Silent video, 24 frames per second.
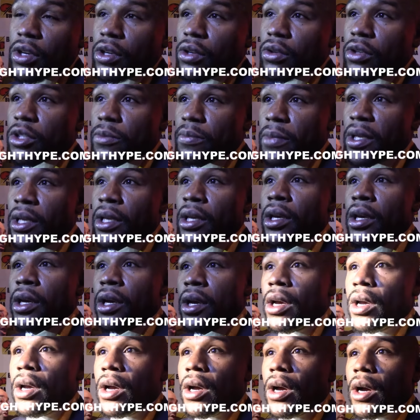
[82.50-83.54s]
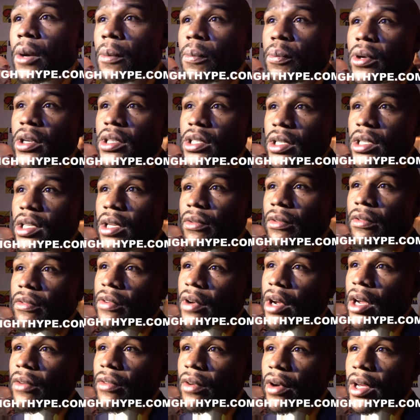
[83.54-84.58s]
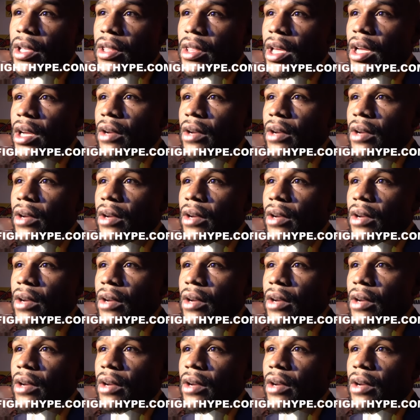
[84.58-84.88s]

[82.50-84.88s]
can do is be appreciative and very, very